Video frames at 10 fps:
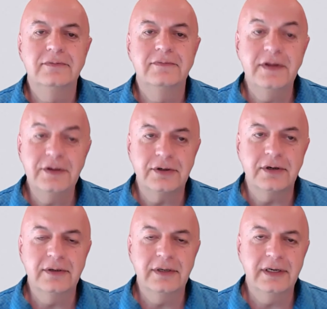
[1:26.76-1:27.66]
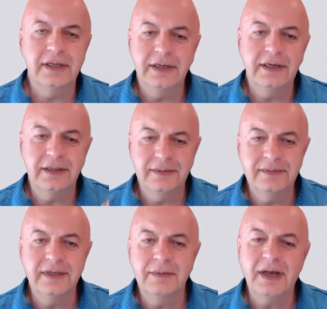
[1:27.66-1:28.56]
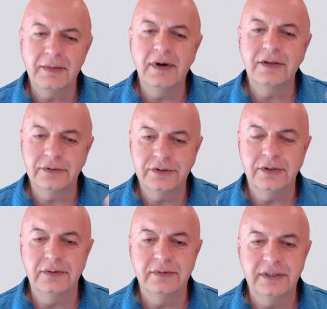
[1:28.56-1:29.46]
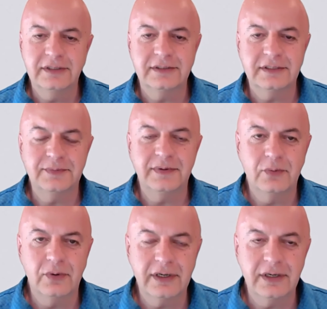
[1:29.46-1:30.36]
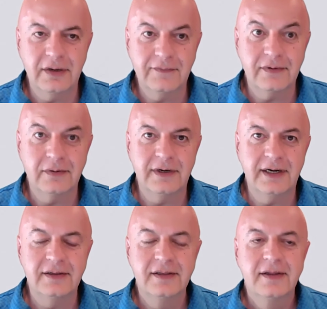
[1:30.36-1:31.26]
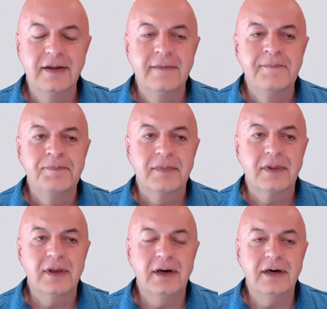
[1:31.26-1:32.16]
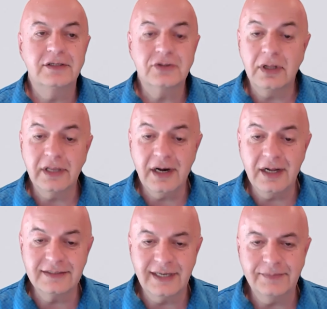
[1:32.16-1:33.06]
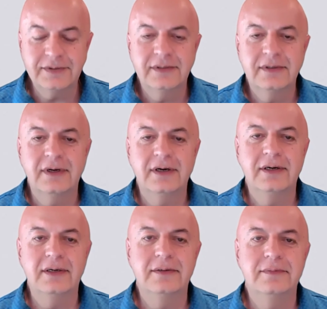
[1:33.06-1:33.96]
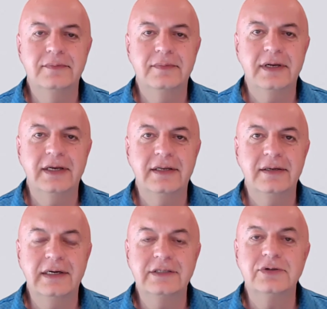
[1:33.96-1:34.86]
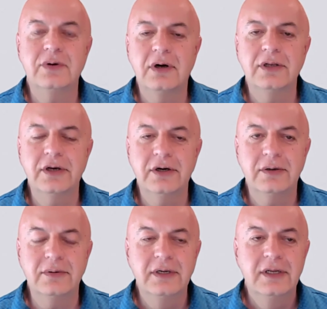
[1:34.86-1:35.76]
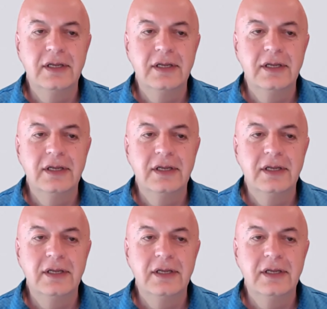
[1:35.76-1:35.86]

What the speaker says: feature in about a month or two. It's been working on for a while. It's called the concept. And as you all know,